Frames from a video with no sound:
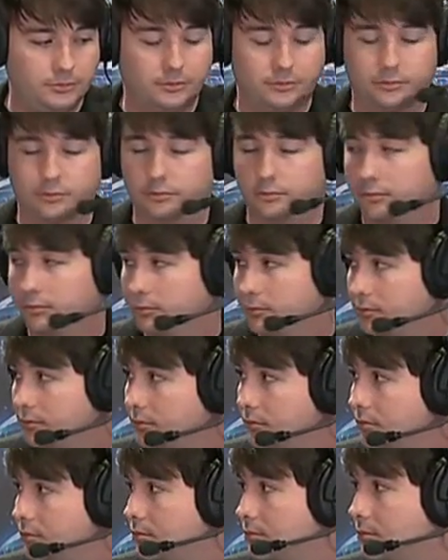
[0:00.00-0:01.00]

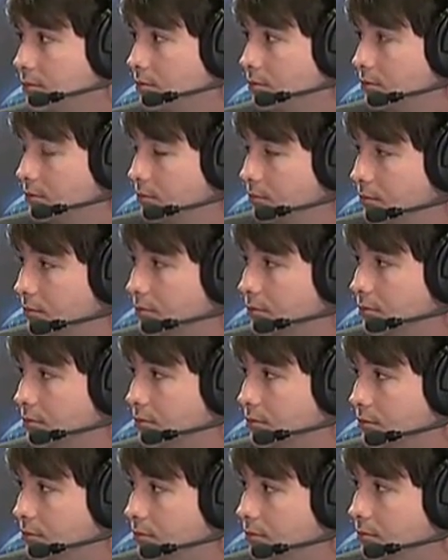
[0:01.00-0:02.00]

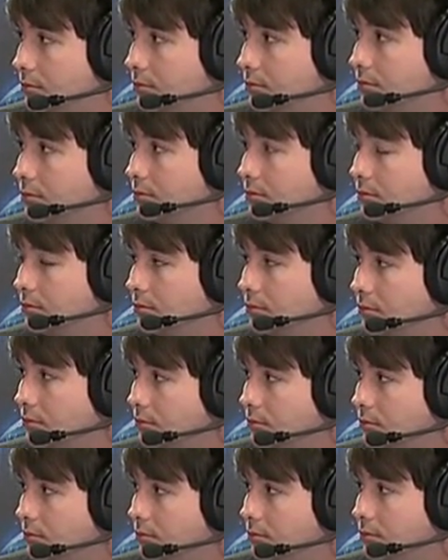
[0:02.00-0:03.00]

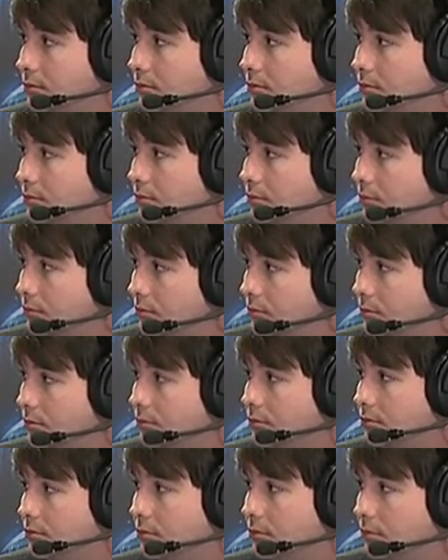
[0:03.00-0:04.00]

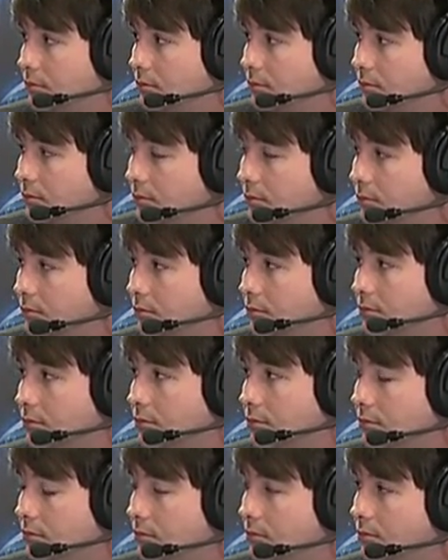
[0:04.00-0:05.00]

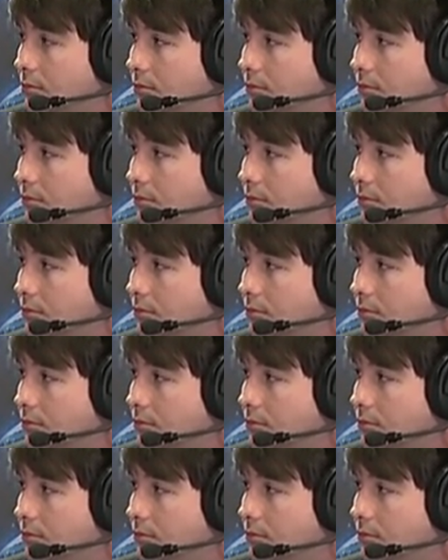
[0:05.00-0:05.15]
(silent)